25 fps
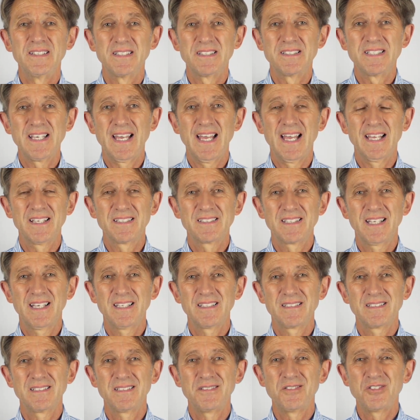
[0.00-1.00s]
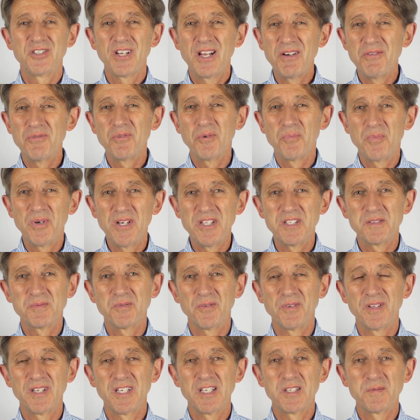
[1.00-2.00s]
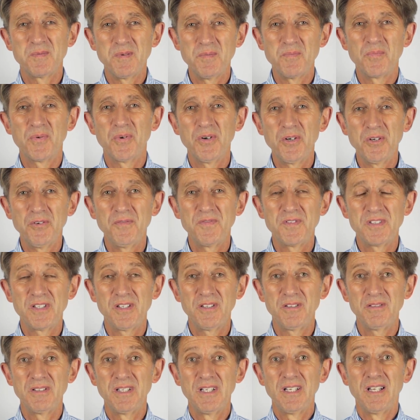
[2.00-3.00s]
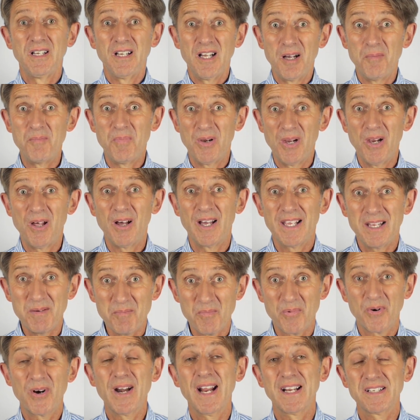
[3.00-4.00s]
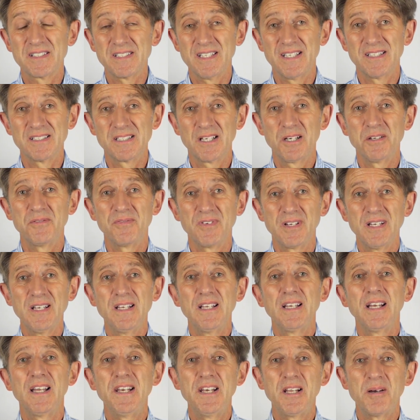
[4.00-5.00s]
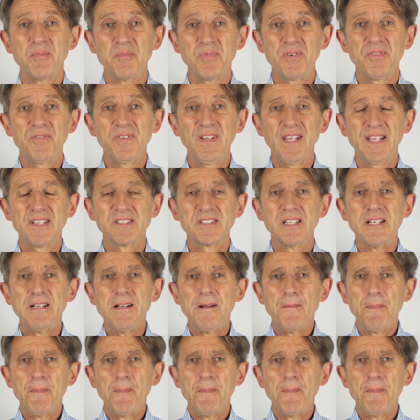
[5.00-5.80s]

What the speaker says: the tax. That's a general principle that has been proved to apply in practice over a number of years.